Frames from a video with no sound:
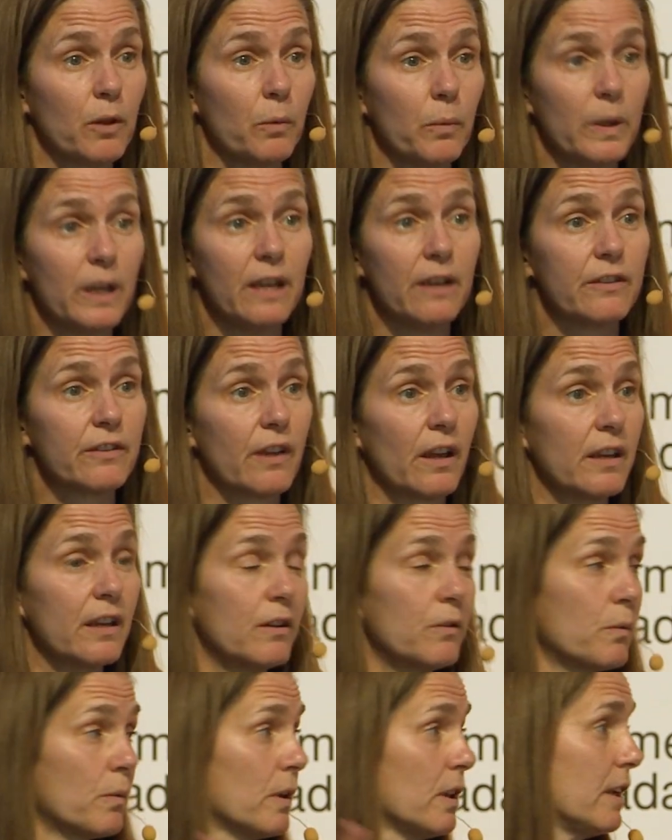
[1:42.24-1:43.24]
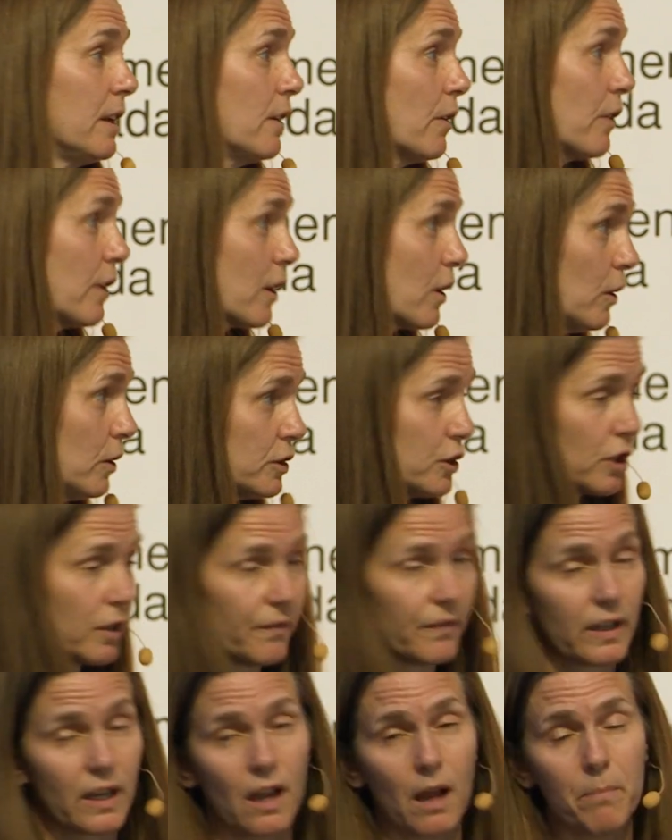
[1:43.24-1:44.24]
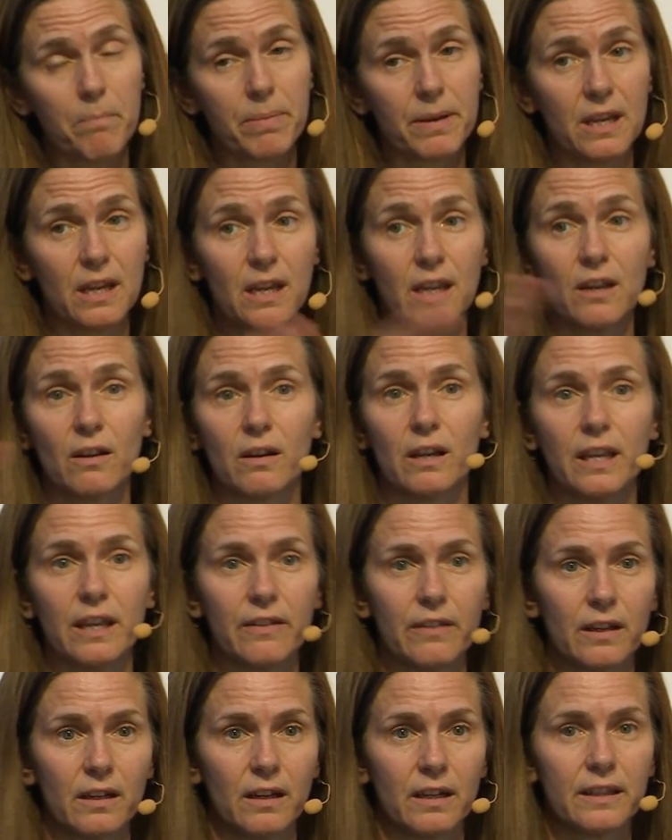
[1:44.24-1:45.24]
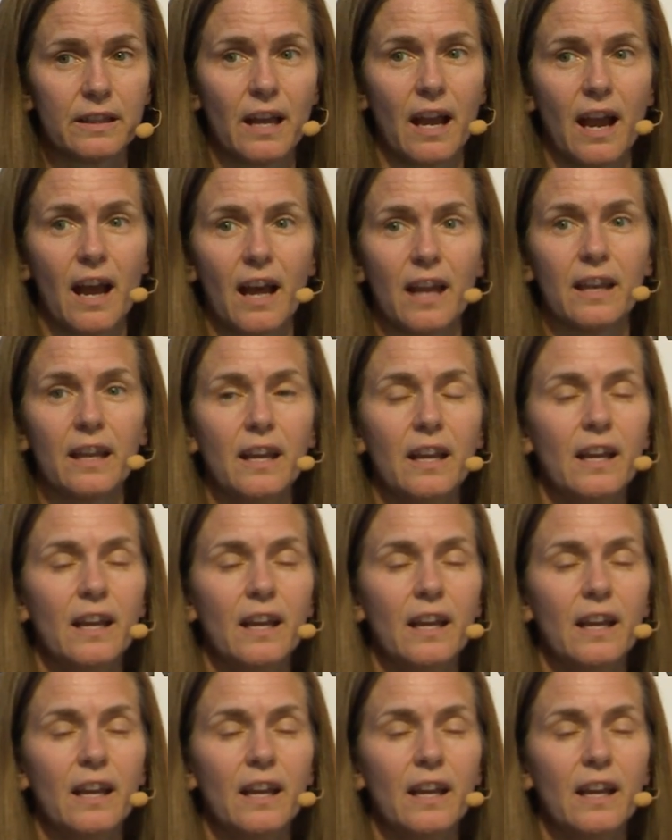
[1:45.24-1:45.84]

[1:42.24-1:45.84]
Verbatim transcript: of weeks. I didn't really know the culture of the company or anything like that.